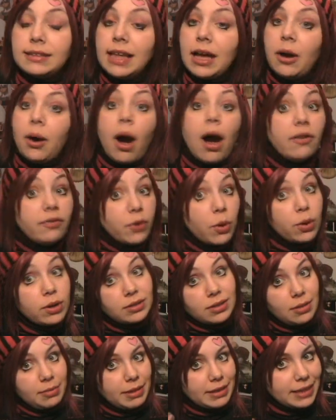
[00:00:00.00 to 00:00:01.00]
Now, of
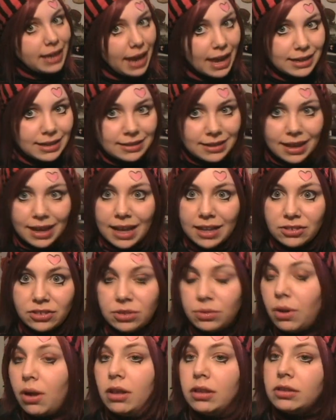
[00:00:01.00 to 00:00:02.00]
course, I'm in Canada, as
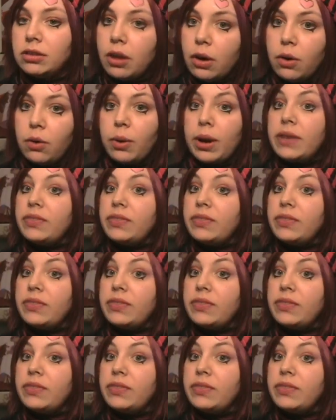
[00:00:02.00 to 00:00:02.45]
you all know,